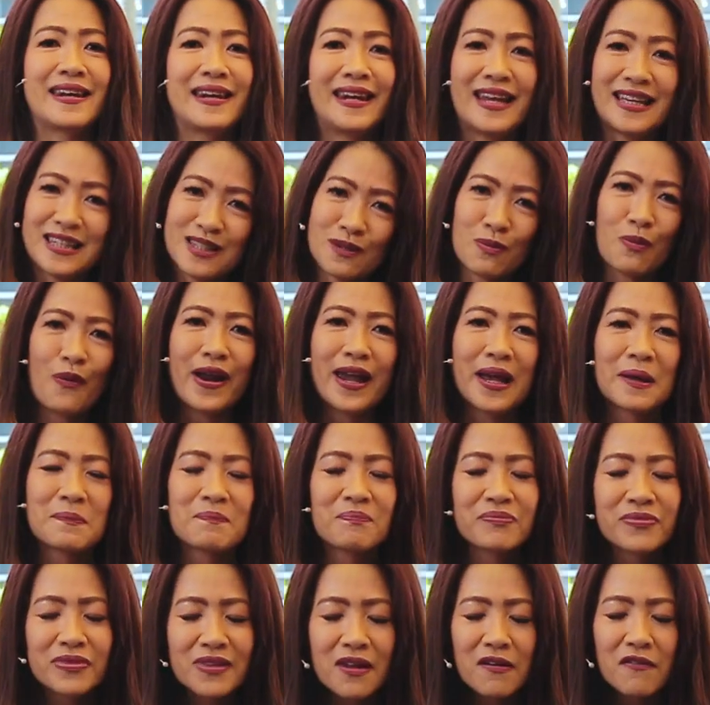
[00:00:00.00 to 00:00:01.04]
let's pray.
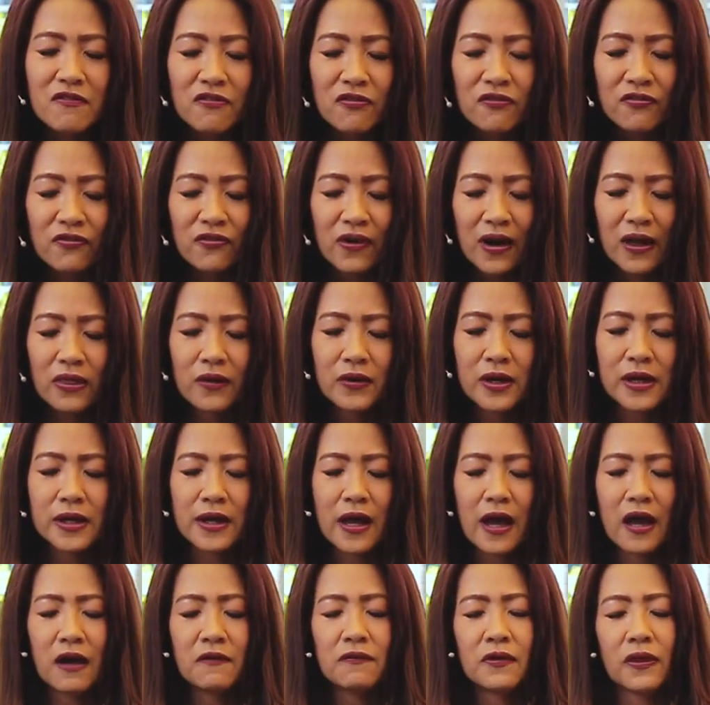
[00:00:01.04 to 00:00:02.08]
Father
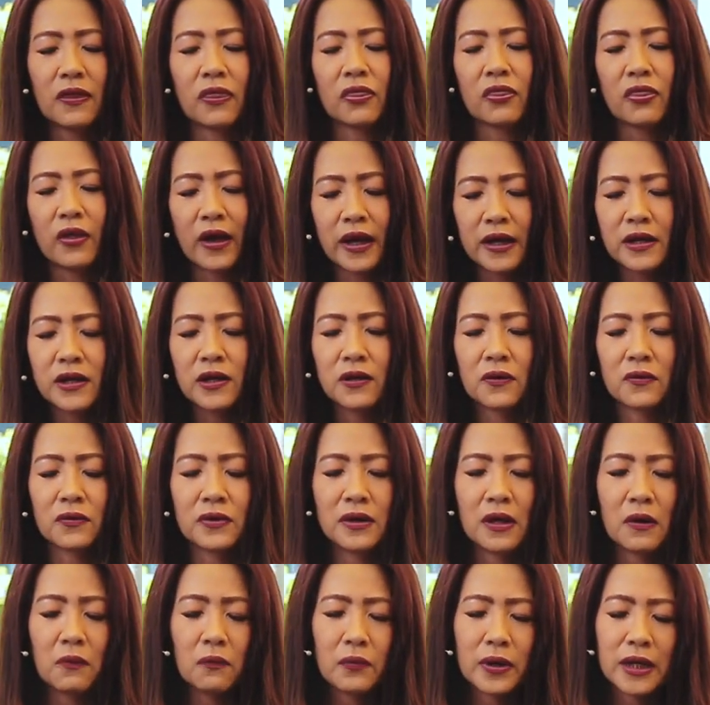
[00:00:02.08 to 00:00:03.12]
in heaven, thank
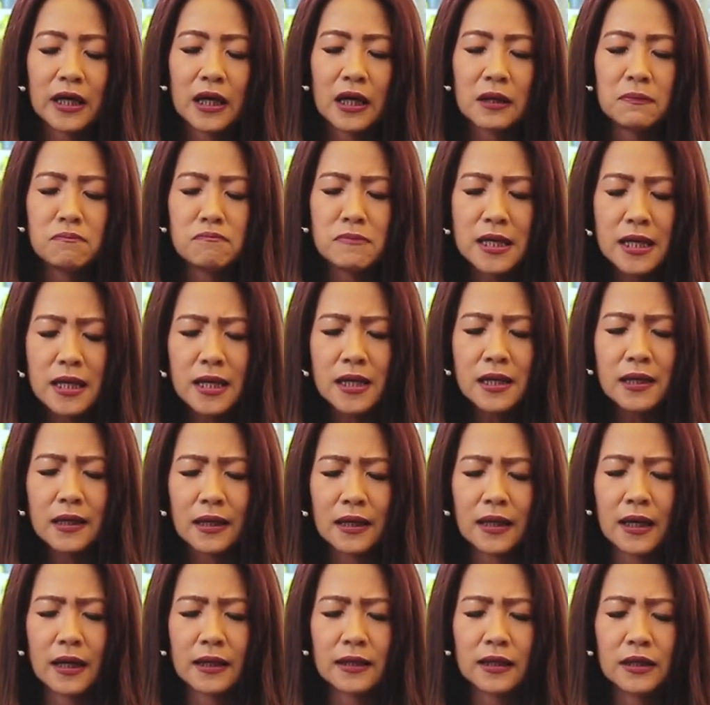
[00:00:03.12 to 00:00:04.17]
you that we can meet
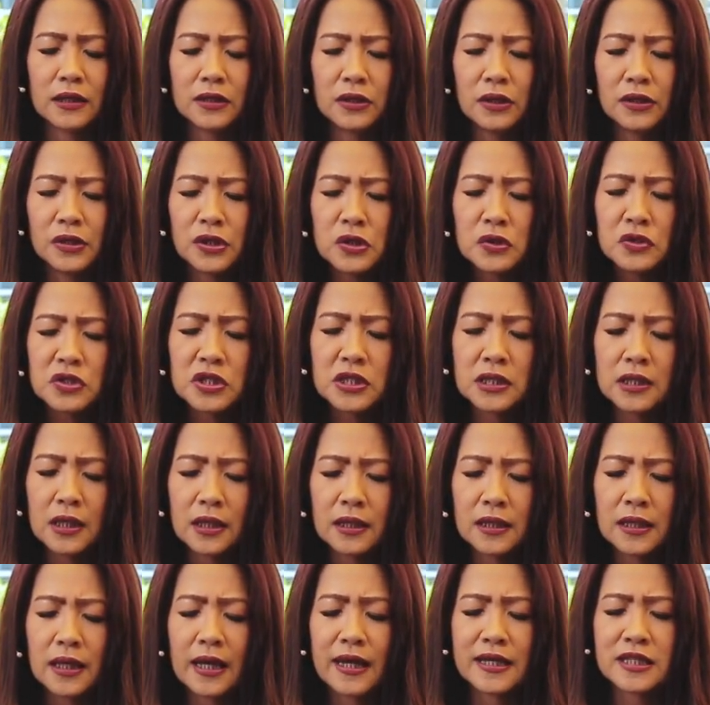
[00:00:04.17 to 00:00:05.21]
again in the new
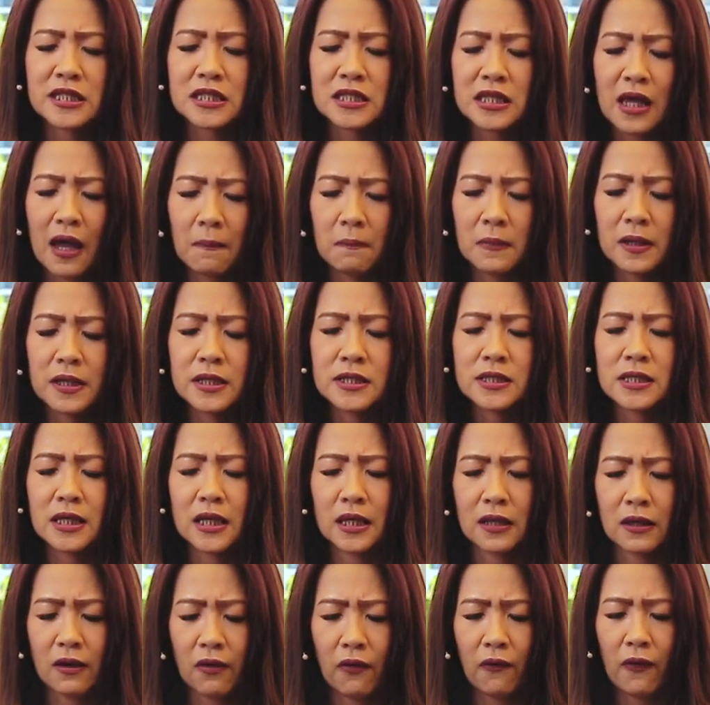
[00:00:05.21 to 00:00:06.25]
study Established
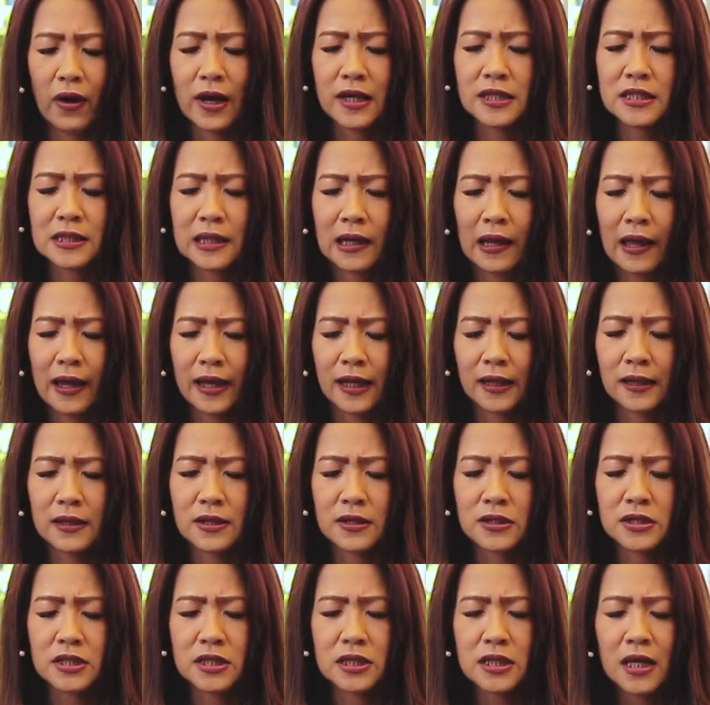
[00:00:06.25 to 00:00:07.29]
in
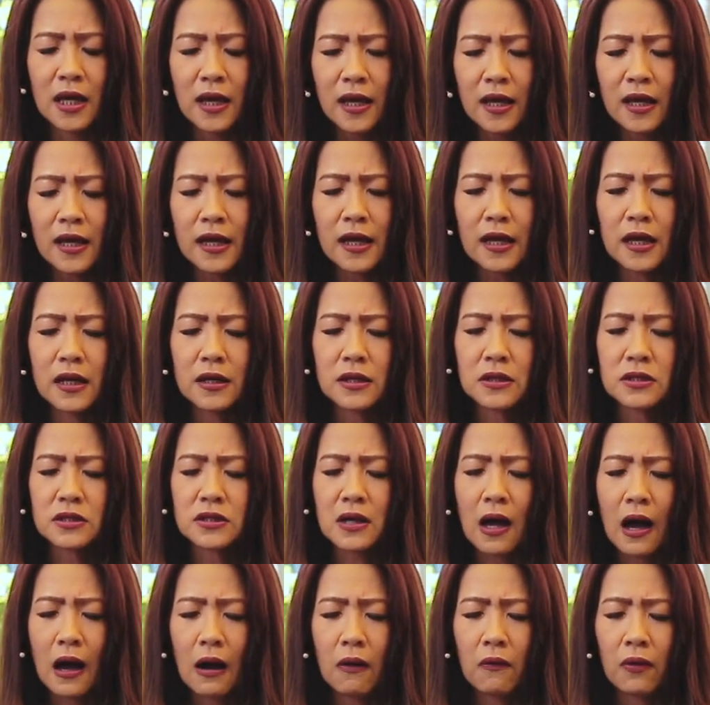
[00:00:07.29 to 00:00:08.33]
Christlikeness. It
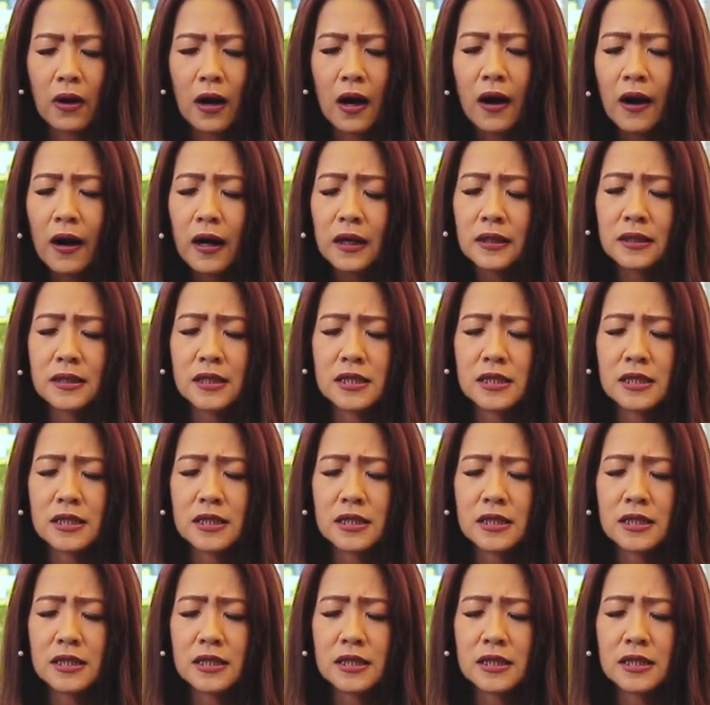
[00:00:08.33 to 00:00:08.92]
is our heart